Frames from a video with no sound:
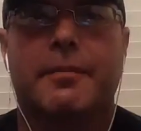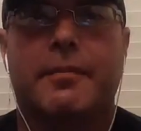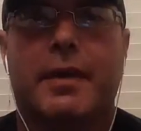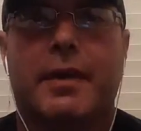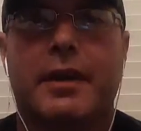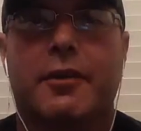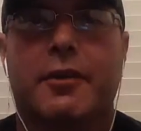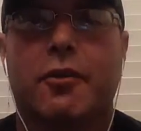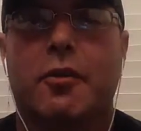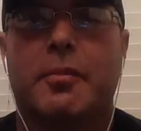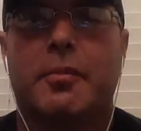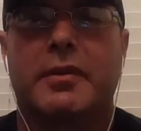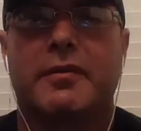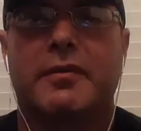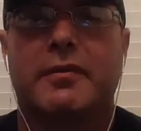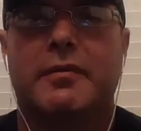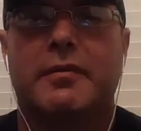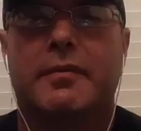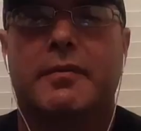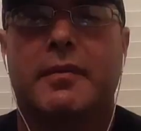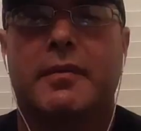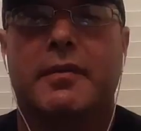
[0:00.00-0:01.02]
I grew up
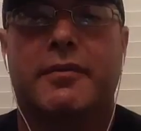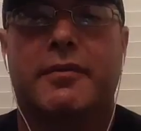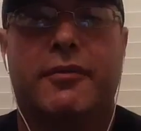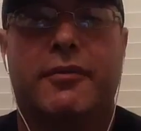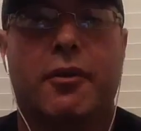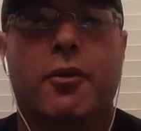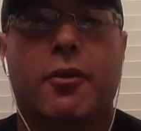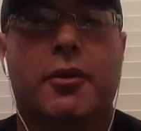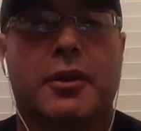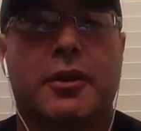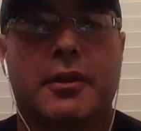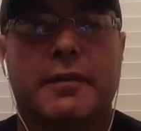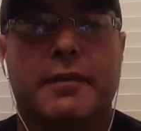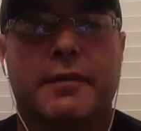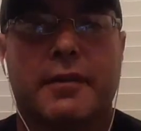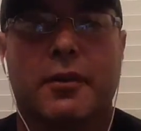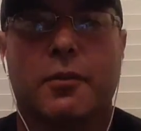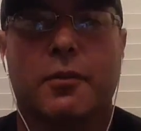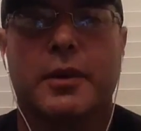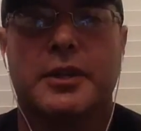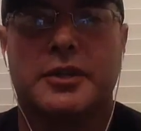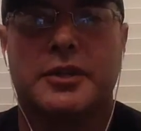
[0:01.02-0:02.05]
in Florida
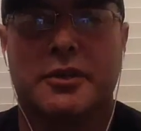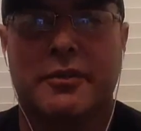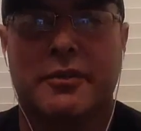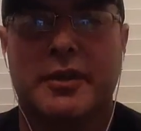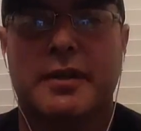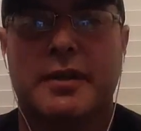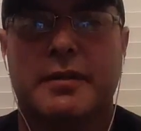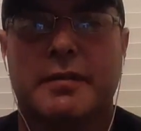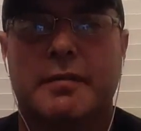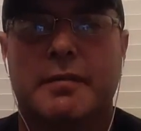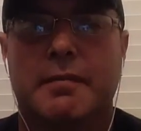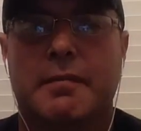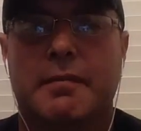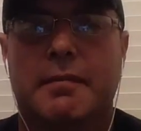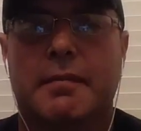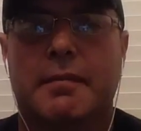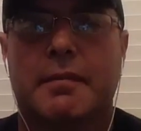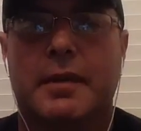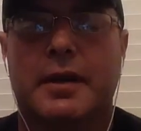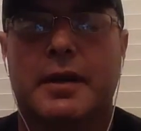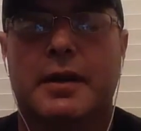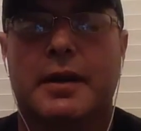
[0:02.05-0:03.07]
originally.
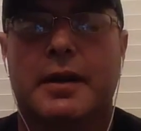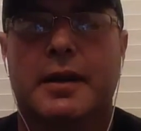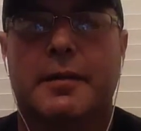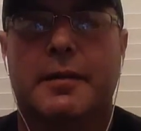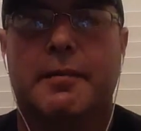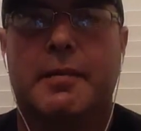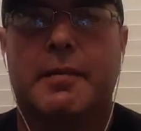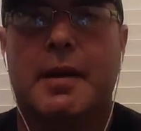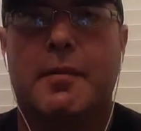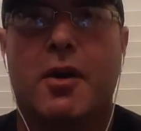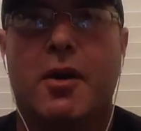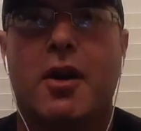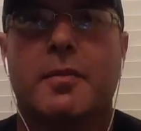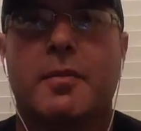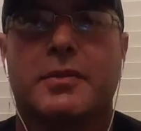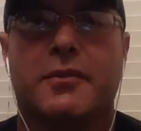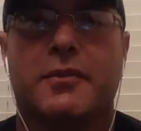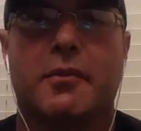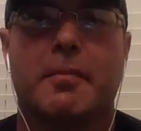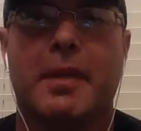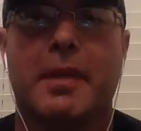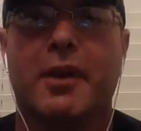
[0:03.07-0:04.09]
My
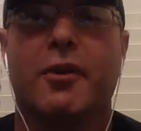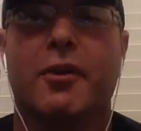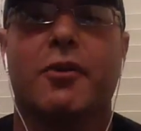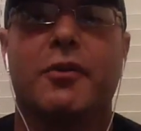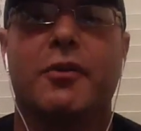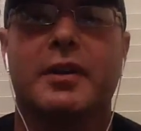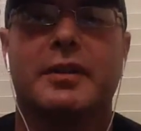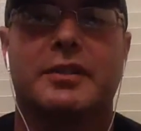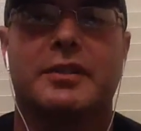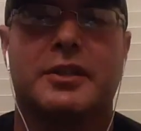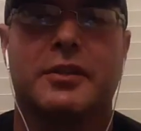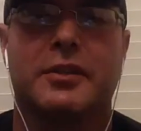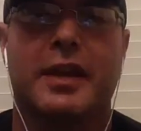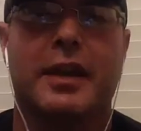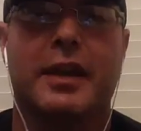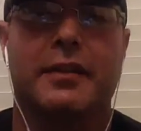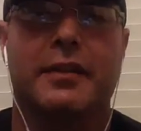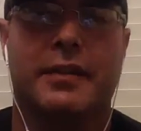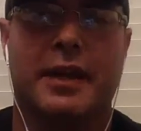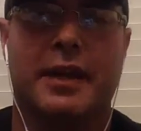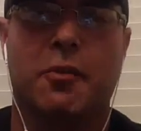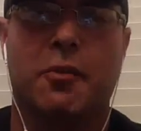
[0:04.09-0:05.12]
mom's from Maryland, so
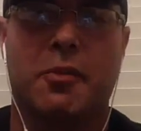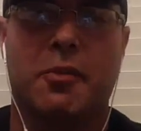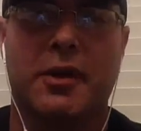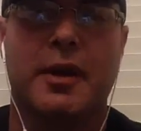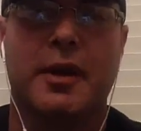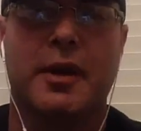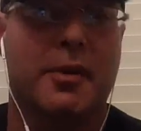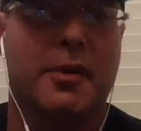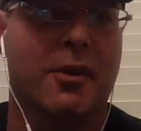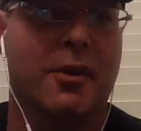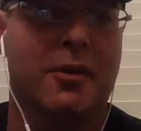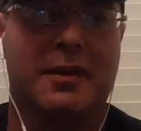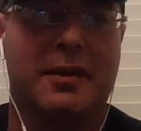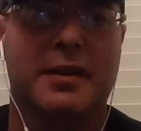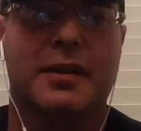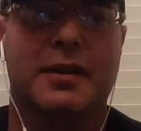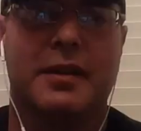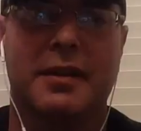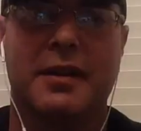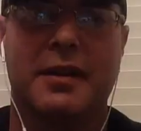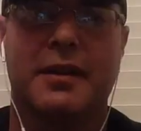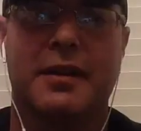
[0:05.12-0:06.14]
that'll play a part
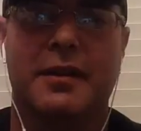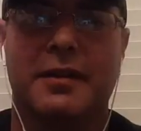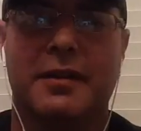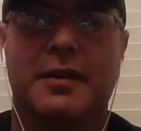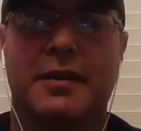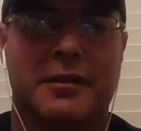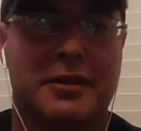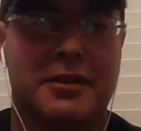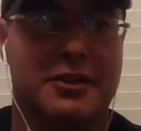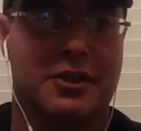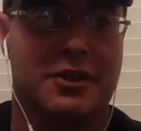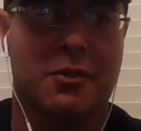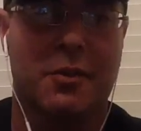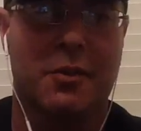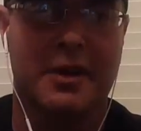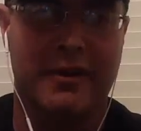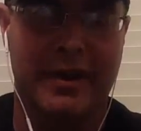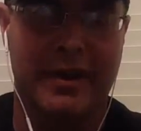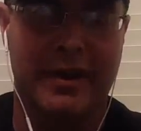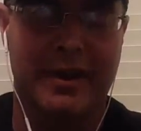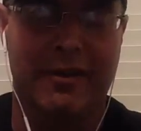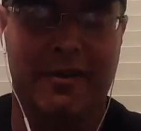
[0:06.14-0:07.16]
in the story
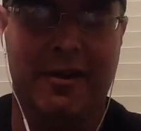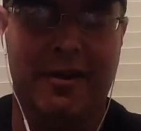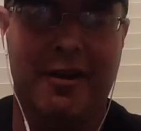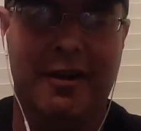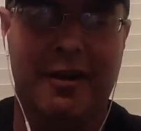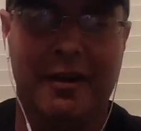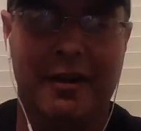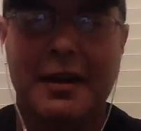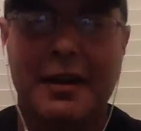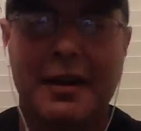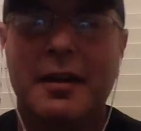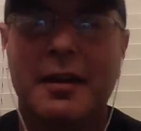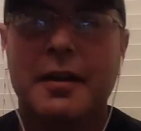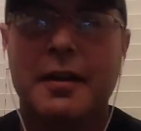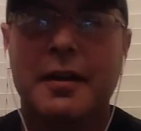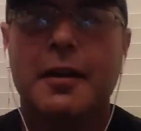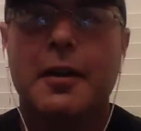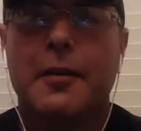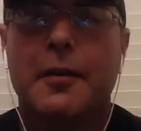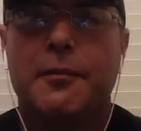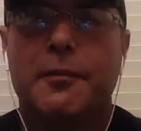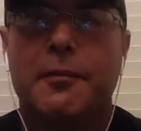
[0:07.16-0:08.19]
later on.
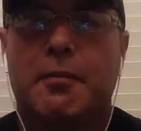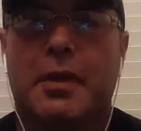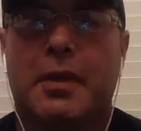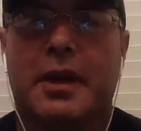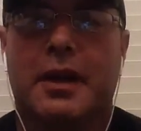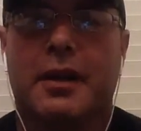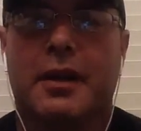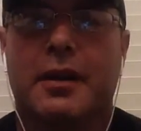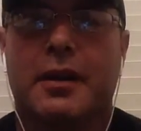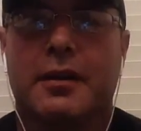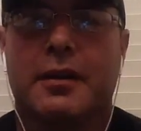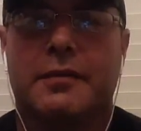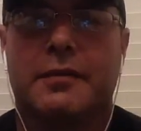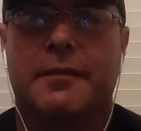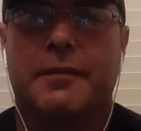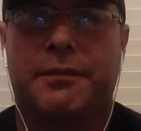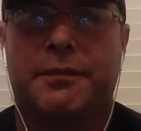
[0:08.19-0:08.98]
But